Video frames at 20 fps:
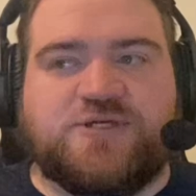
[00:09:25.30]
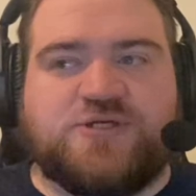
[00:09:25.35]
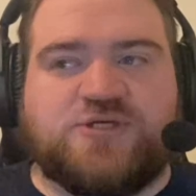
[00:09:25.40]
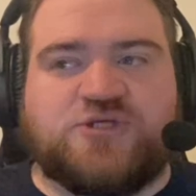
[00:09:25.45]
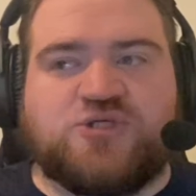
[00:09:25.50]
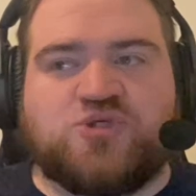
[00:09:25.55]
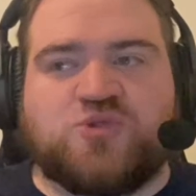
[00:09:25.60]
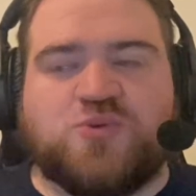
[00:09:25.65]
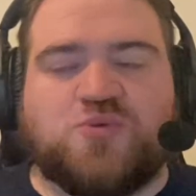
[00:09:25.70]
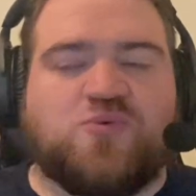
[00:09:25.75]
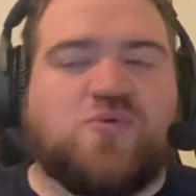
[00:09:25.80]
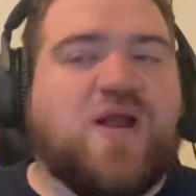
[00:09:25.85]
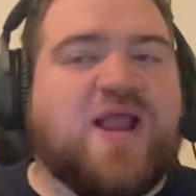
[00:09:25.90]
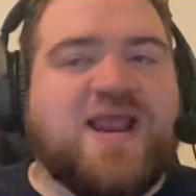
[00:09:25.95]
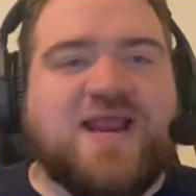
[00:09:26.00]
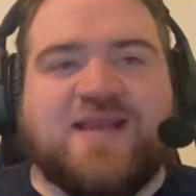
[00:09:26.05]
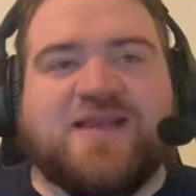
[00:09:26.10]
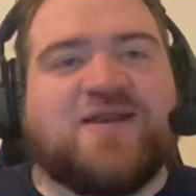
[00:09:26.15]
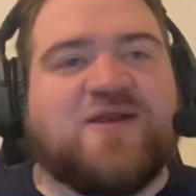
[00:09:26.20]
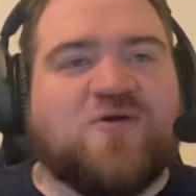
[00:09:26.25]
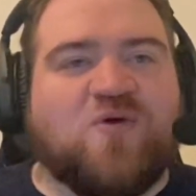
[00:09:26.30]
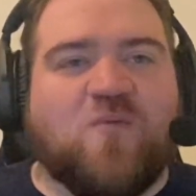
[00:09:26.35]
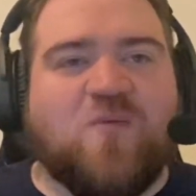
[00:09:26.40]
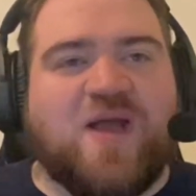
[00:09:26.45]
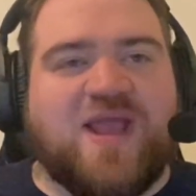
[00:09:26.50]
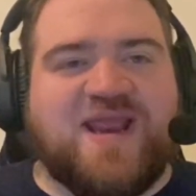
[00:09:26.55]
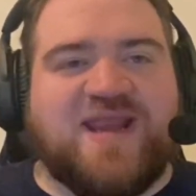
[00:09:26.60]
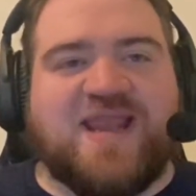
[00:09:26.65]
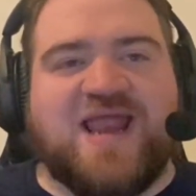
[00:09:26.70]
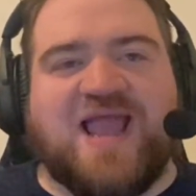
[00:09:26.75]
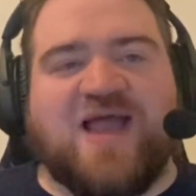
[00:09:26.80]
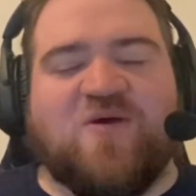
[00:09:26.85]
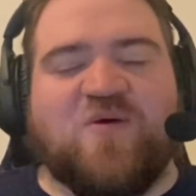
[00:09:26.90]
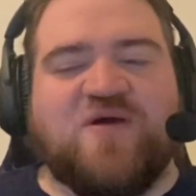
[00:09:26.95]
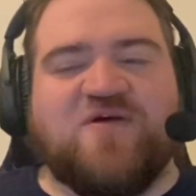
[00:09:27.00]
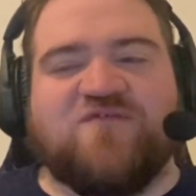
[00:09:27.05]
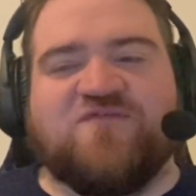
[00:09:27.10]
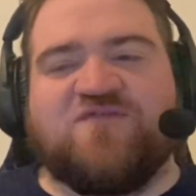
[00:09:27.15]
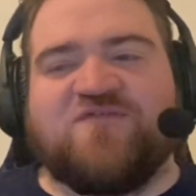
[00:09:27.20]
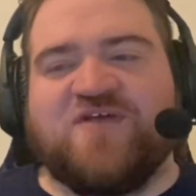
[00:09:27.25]
trained in a way now
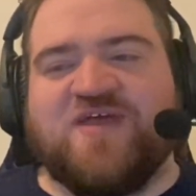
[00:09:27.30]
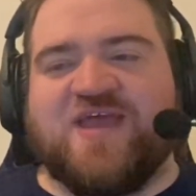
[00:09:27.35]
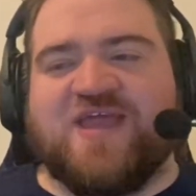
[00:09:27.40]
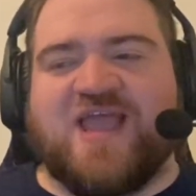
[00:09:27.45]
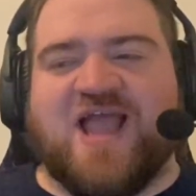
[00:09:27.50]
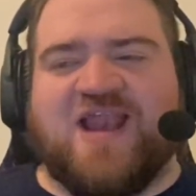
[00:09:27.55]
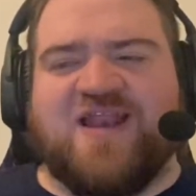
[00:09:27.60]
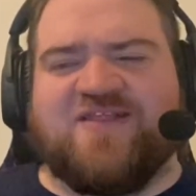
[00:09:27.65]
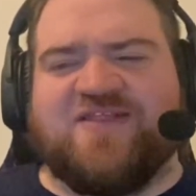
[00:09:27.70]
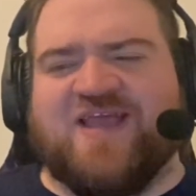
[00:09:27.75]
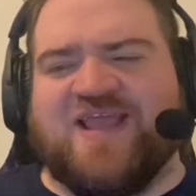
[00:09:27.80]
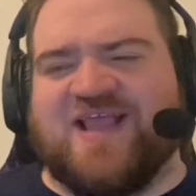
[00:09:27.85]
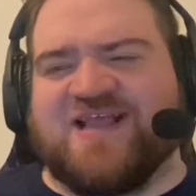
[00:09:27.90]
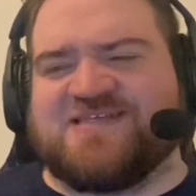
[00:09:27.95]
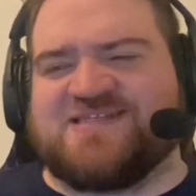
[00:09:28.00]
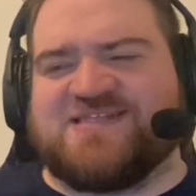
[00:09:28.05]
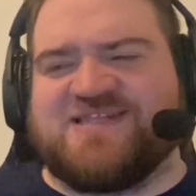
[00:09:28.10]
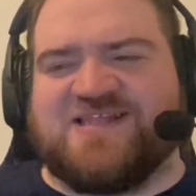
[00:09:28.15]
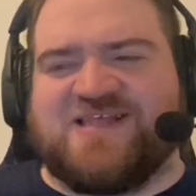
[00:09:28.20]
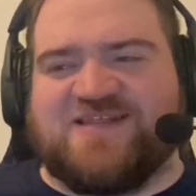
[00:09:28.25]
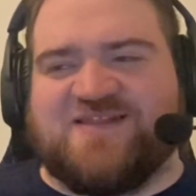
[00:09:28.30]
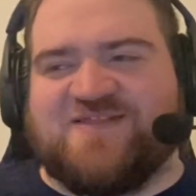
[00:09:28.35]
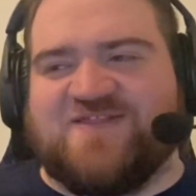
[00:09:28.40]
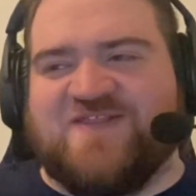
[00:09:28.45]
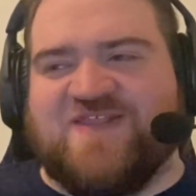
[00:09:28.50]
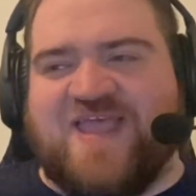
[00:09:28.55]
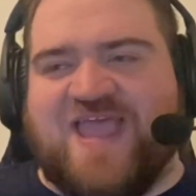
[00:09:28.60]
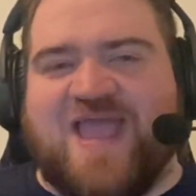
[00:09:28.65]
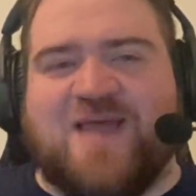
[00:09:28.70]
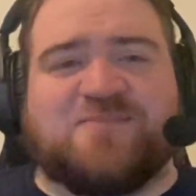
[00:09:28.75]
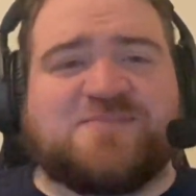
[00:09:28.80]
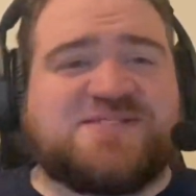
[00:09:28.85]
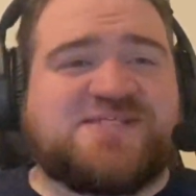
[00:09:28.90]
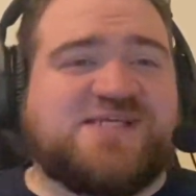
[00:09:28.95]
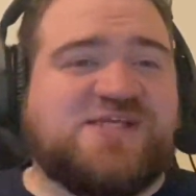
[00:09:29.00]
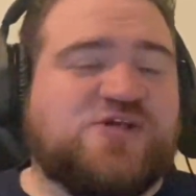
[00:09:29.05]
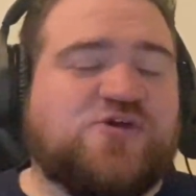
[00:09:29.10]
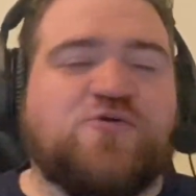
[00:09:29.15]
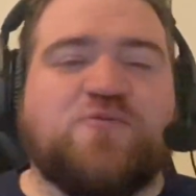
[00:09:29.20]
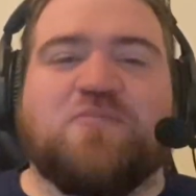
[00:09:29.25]
of kind of, I guess, the
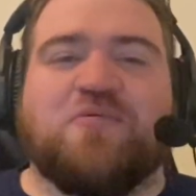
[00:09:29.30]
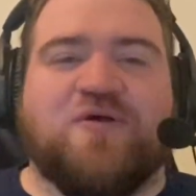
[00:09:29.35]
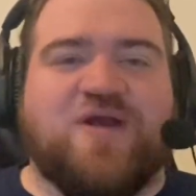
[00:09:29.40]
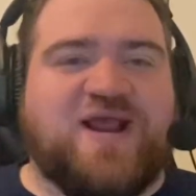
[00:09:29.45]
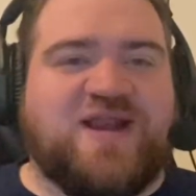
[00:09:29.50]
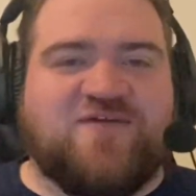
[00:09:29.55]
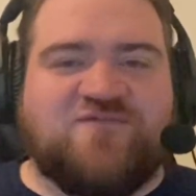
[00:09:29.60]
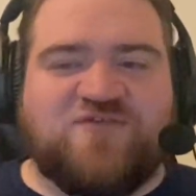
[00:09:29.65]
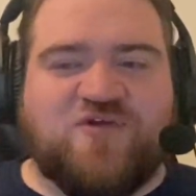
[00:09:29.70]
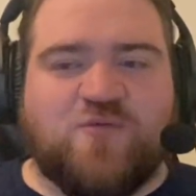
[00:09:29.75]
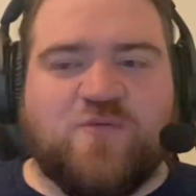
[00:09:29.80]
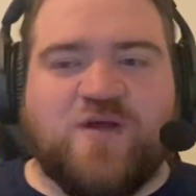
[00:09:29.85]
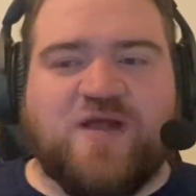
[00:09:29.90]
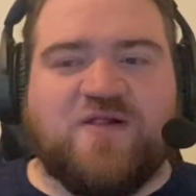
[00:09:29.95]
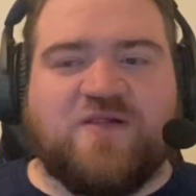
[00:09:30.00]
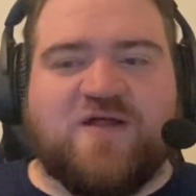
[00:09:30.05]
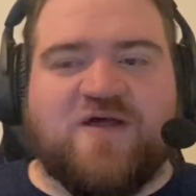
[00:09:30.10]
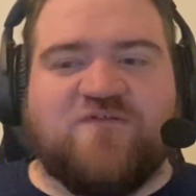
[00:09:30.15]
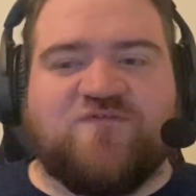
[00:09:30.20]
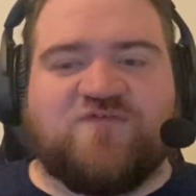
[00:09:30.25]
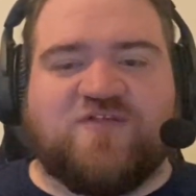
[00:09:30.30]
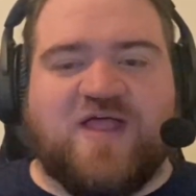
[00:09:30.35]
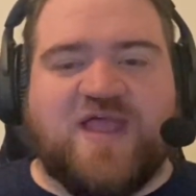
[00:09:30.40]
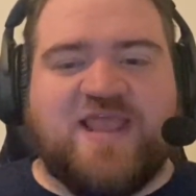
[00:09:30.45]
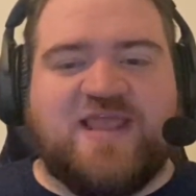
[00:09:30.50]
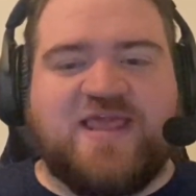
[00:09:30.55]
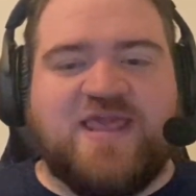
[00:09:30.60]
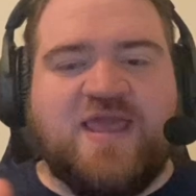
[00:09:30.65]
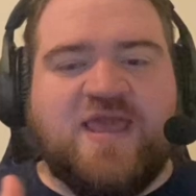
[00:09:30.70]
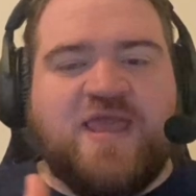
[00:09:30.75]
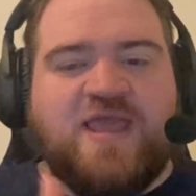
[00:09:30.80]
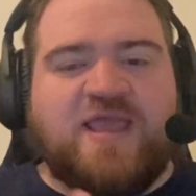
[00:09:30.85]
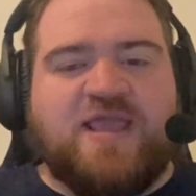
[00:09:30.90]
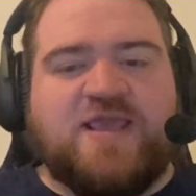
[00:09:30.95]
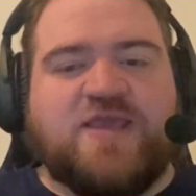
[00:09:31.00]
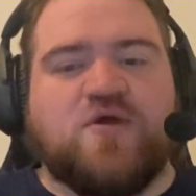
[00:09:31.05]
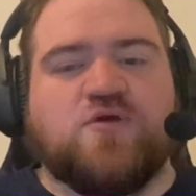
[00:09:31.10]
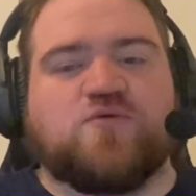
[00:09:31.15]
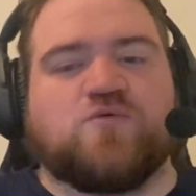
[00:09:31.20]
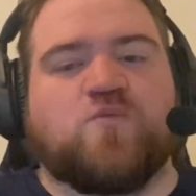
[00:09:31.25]
MCU brain, if you will, of like,
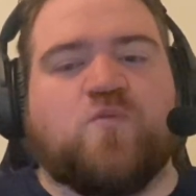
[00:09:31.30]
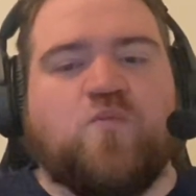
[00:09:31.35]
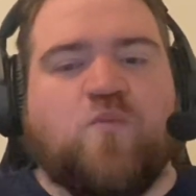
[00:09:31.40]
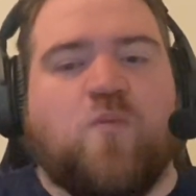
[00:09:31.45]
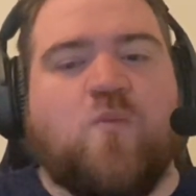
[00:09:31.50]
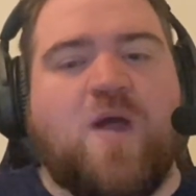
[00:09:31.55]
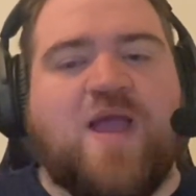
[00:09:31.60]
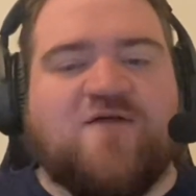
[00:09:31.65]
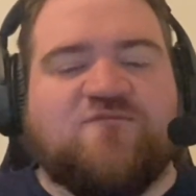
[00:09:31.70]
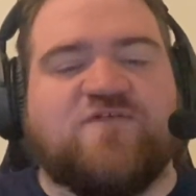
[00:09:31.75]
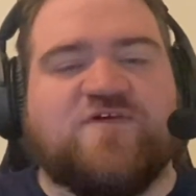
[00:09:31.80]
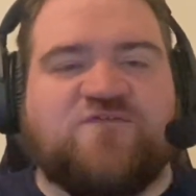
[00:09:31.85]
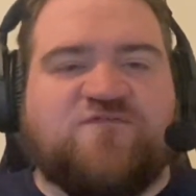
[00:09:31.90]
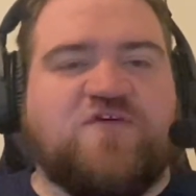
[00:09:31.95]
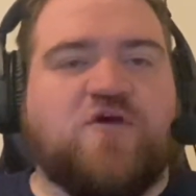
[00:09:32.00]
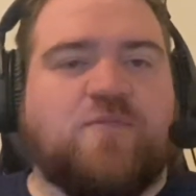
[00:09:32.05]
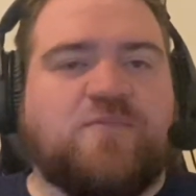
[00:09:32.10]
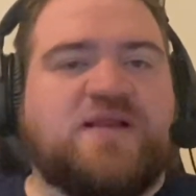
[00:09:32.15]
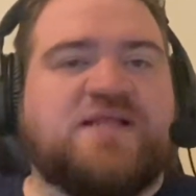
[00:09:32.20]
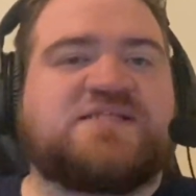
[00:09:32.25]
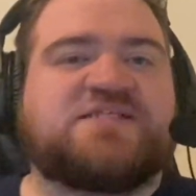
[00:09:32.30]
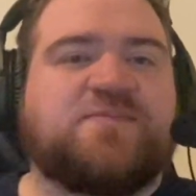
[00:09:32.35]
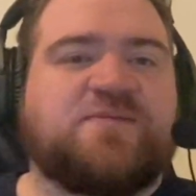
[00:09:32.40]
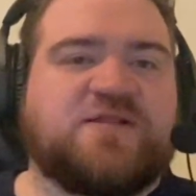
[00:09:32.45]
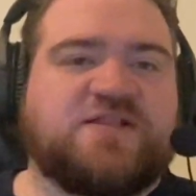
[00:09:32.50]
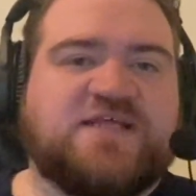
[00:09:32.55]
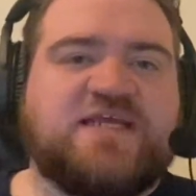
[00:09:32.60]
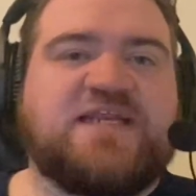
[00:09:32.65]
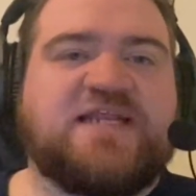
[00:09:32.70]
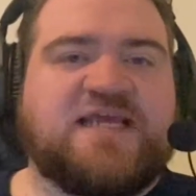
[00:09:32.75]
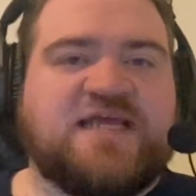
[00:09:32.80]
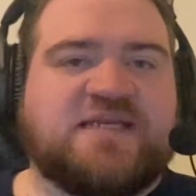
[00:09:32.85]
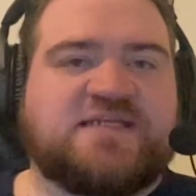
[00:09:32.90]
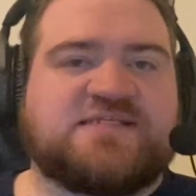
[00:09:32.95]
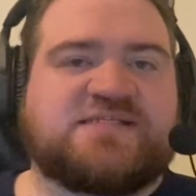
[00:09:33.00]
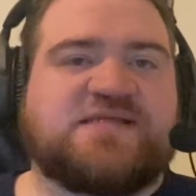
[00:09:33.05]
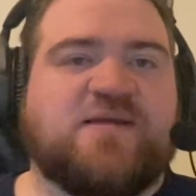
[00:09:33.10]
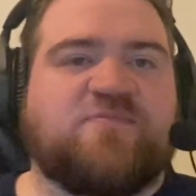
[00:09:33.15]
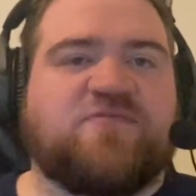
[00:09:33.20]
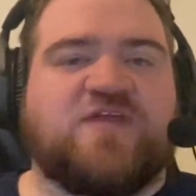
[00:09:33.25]
here every film needs to be leading into
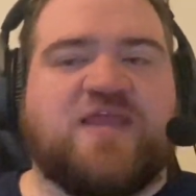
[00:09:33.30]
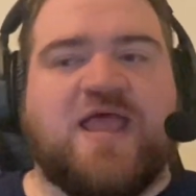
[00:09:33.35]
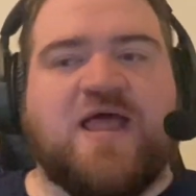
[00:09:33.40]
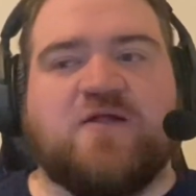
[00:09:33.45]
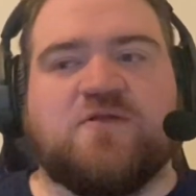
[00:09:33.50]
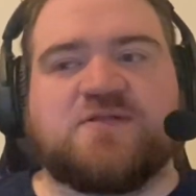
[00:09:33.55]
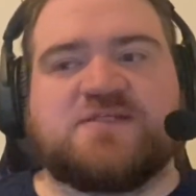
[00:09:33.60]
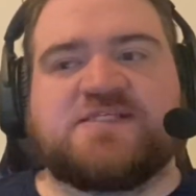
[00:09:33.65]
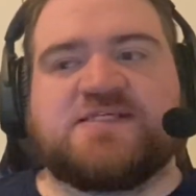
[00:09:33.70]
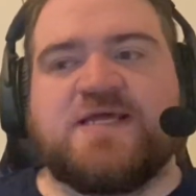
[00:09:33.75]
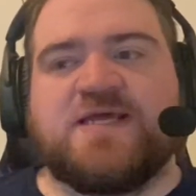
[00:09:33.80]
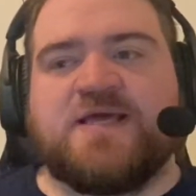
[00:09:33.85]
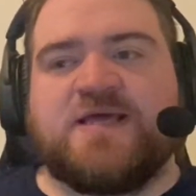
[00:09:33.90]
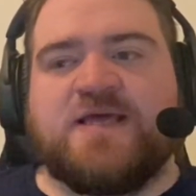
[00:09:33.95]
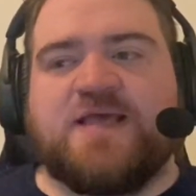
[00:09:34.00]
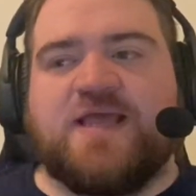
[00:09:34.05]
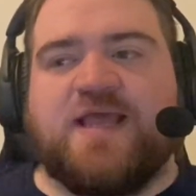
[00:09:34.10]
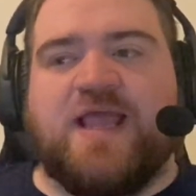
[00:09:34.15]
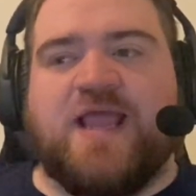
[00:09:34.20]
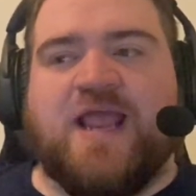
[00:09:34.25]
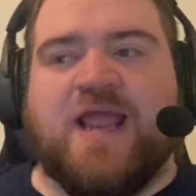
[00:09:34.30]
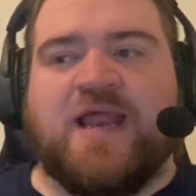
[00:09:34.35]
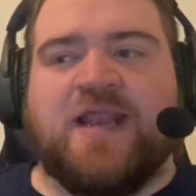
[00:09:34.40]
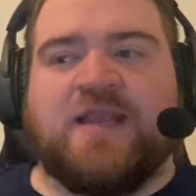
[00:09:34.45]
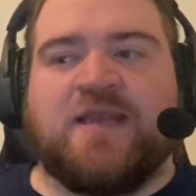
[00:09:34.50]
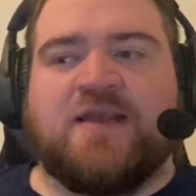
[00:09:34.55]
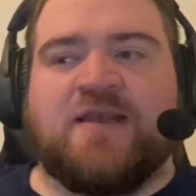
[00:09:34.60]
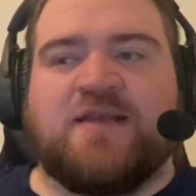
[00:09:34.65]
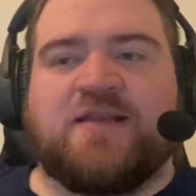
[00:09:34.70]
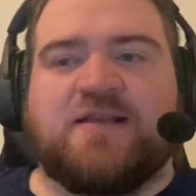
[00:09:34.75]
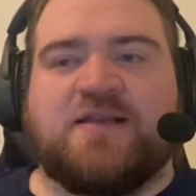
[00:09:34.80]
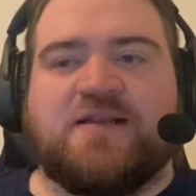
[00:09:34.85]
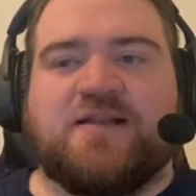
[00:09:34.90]
something else, and